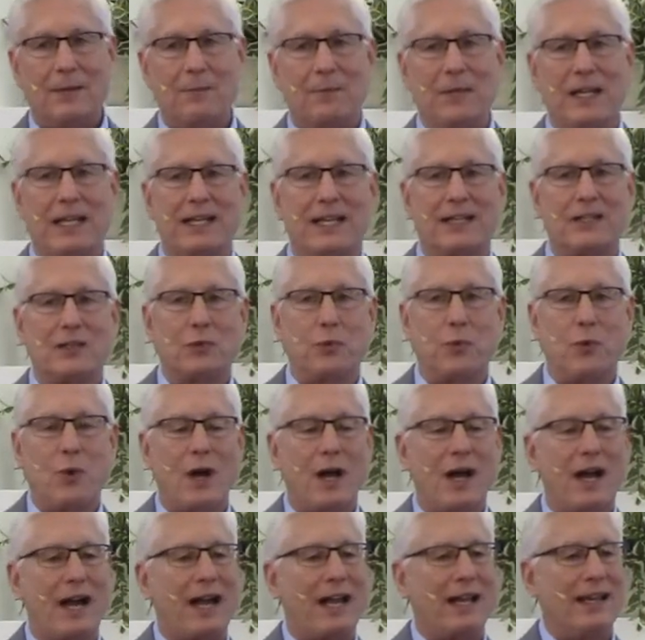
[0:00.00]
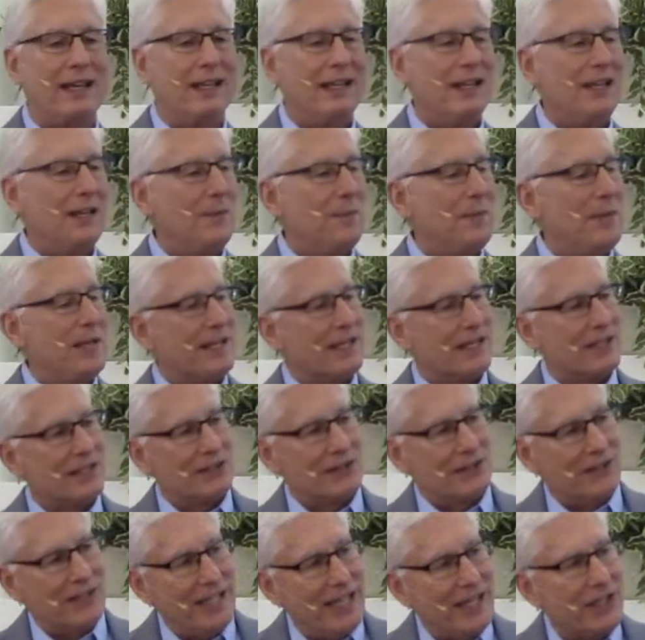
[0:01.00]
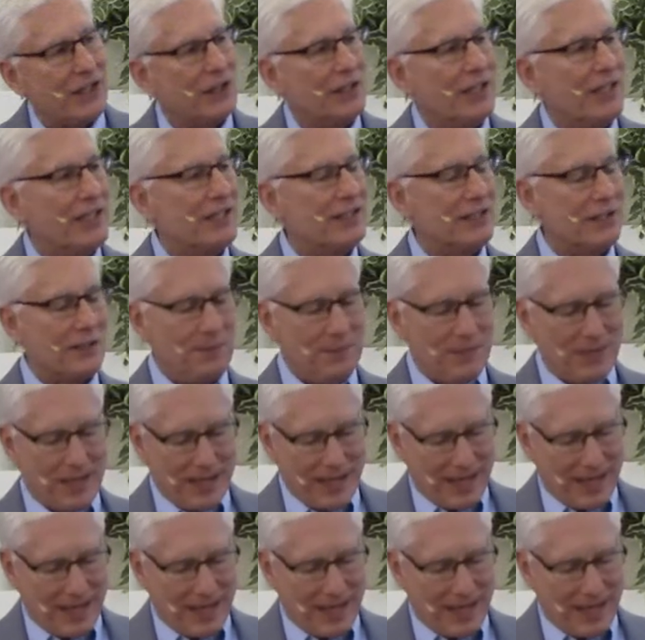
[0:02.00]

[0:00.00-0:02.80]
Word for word: Because why? Because legalism